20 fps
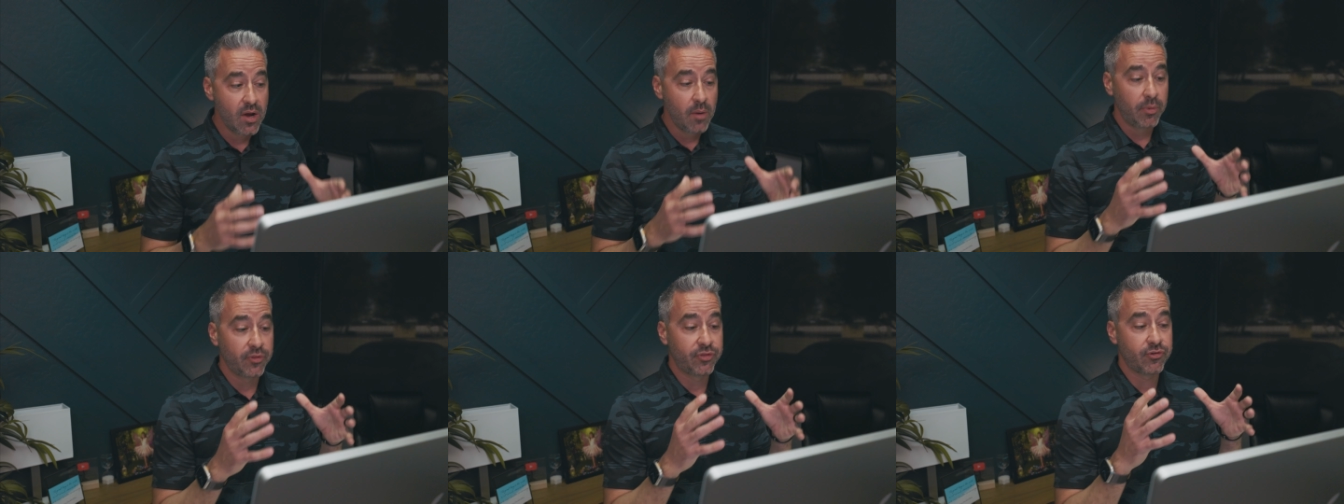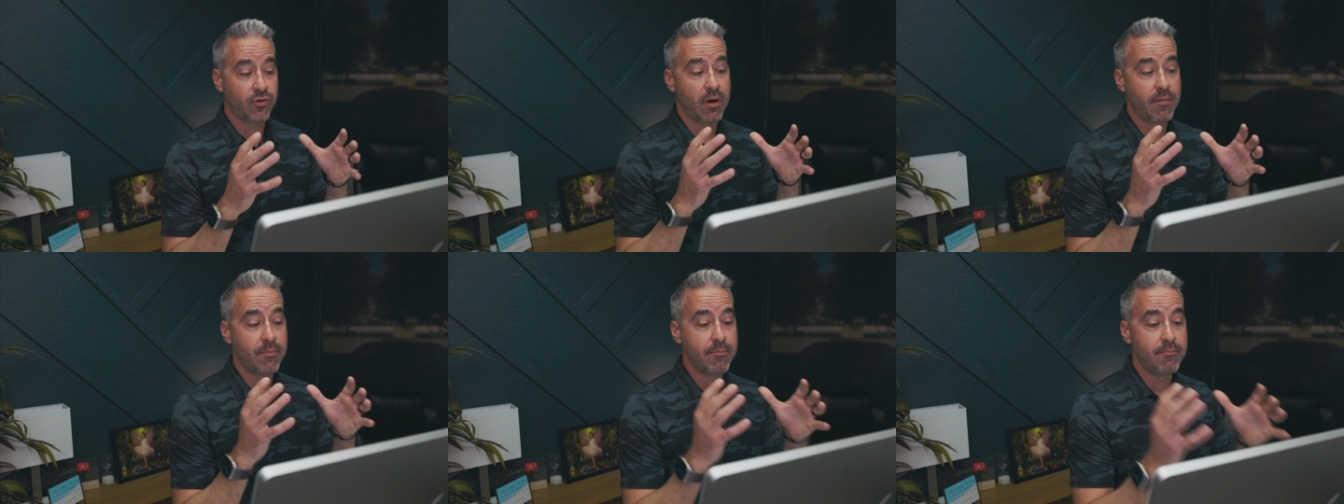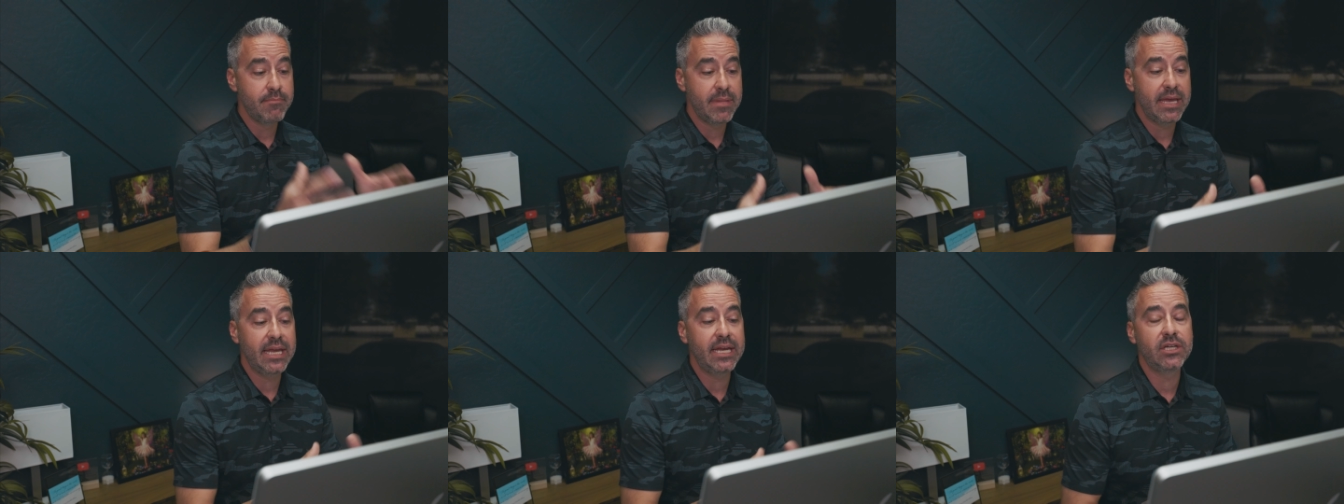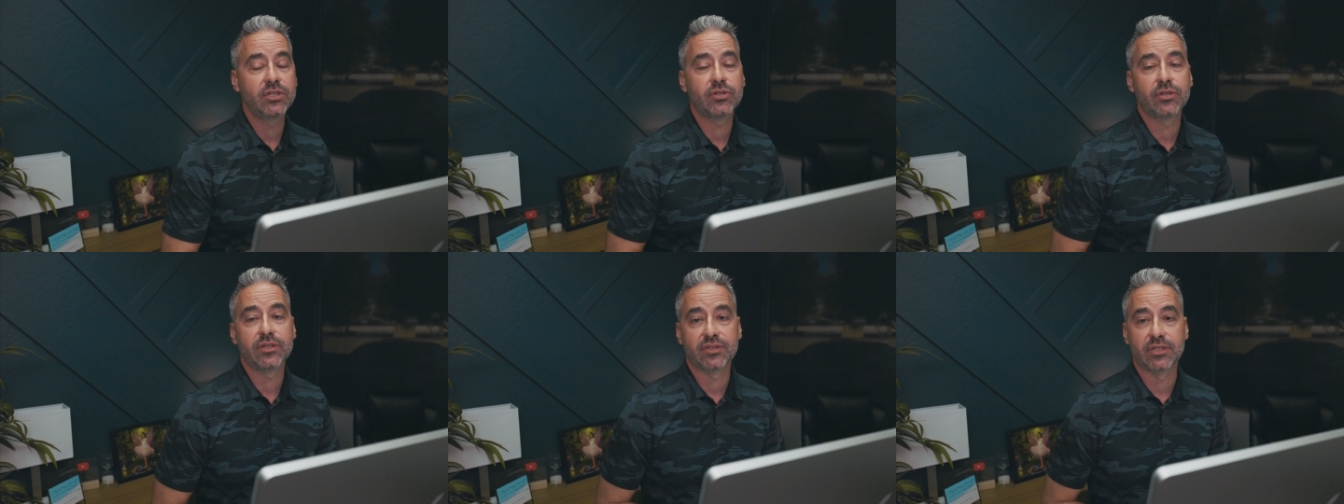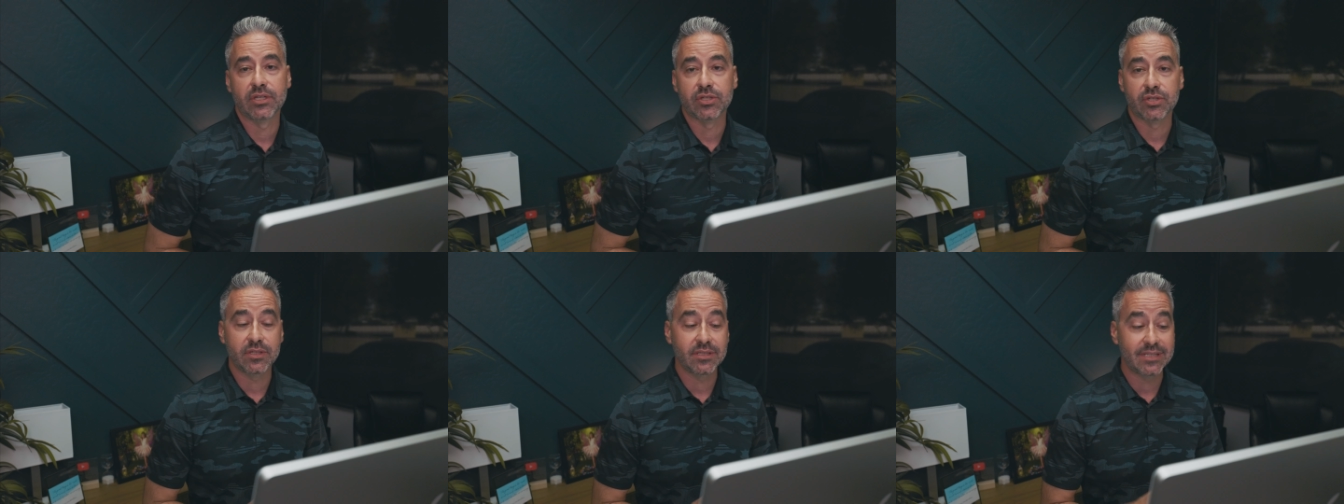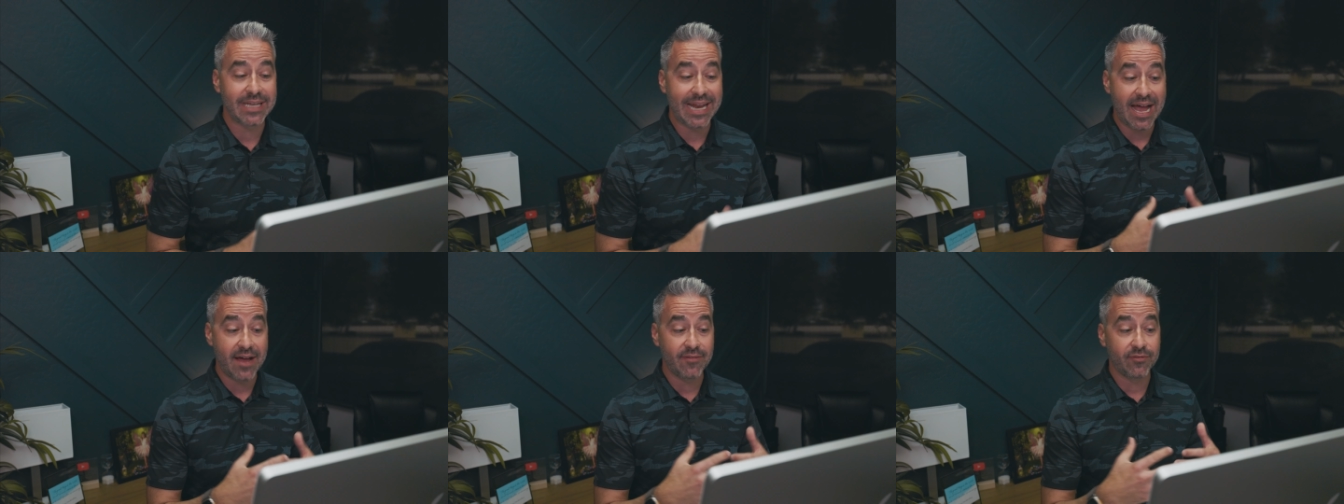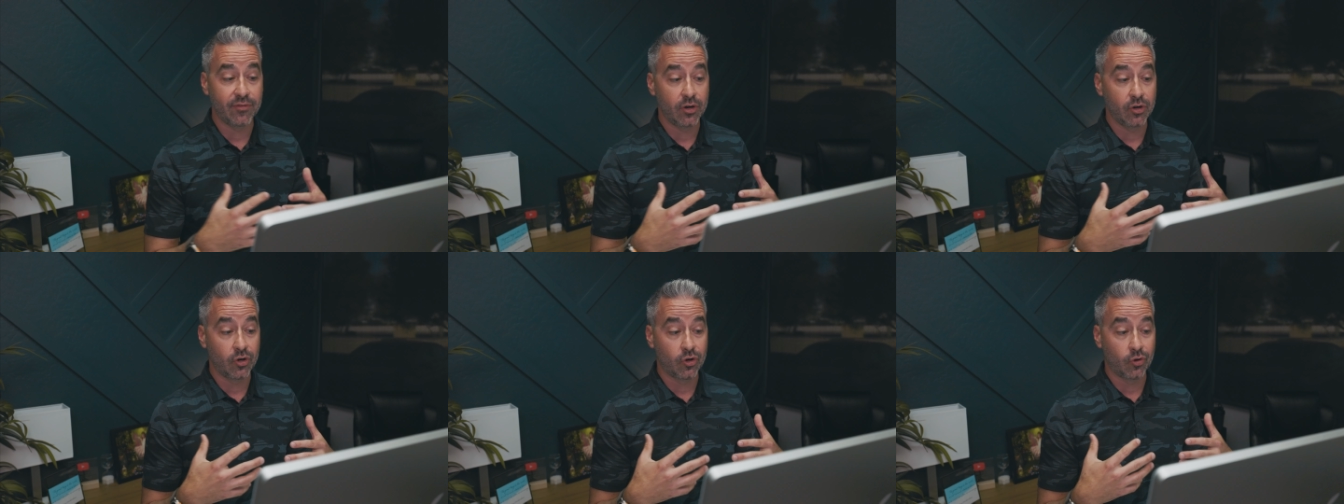but there are major decisions that
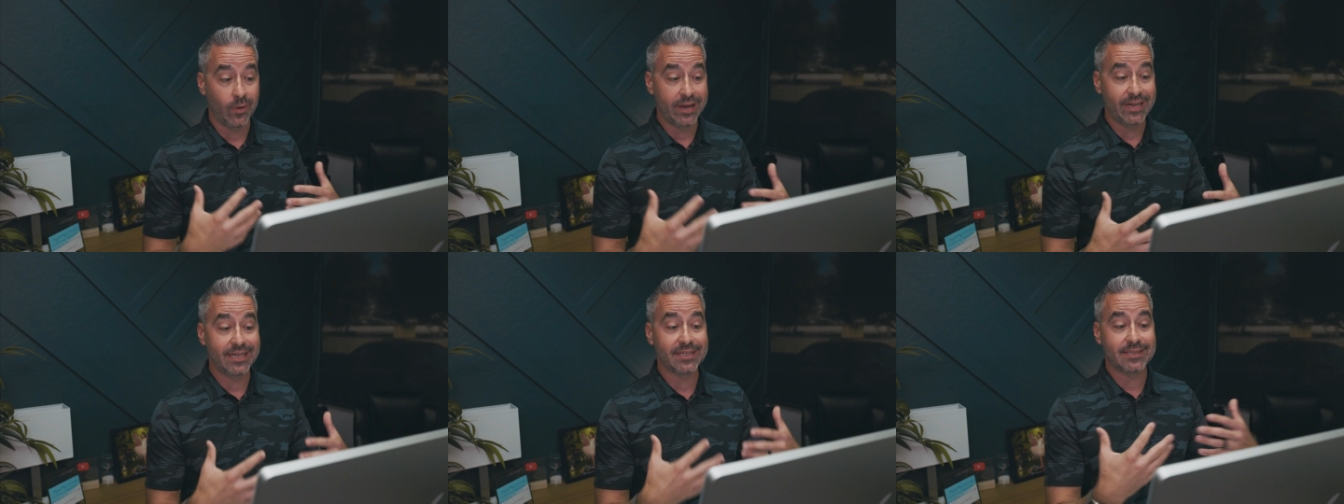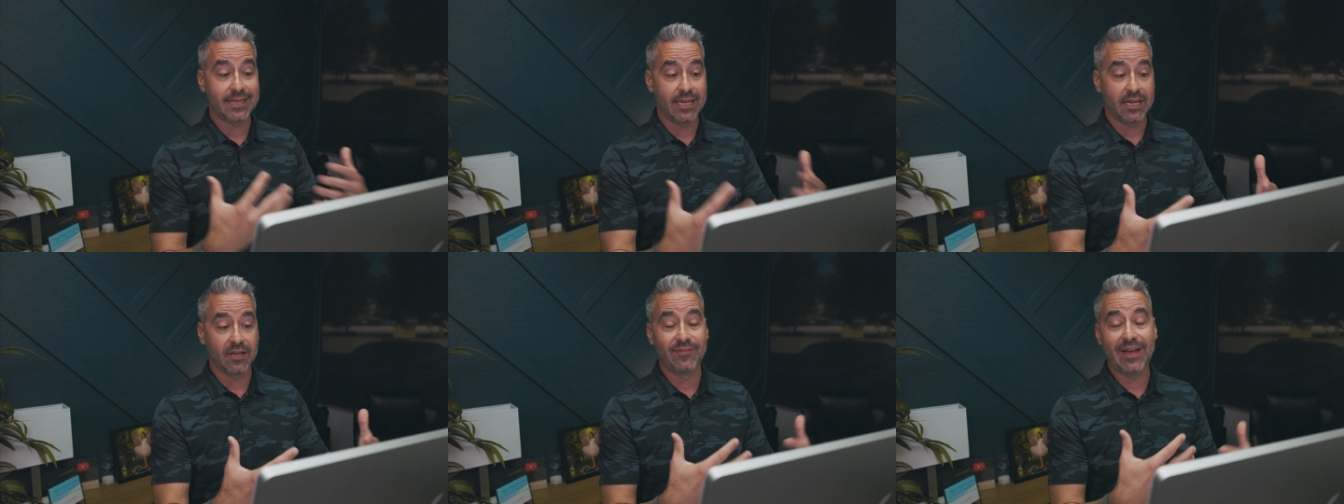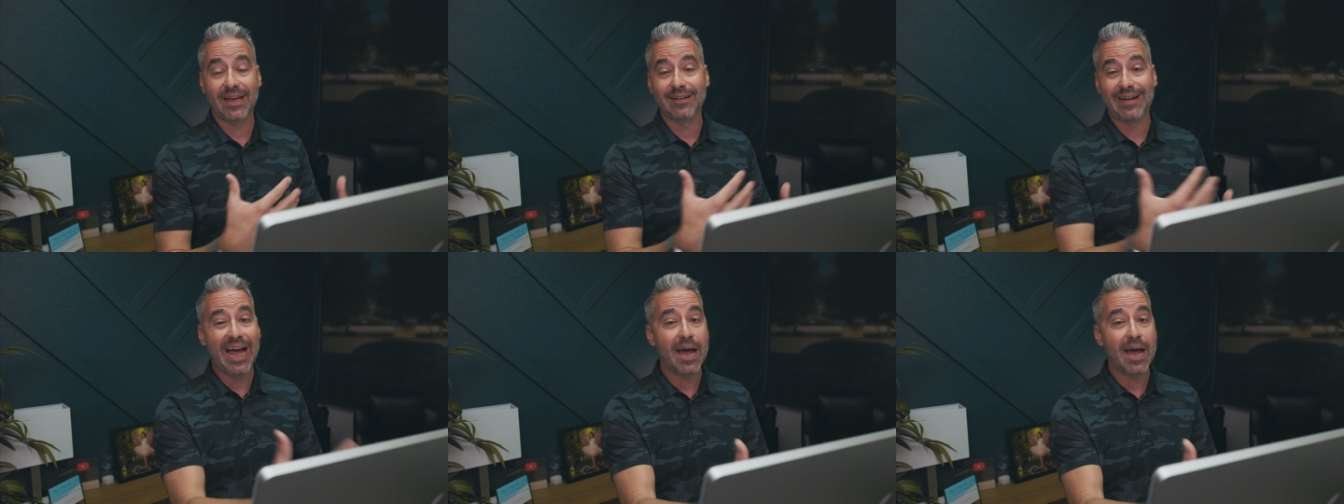have great aesthetic value.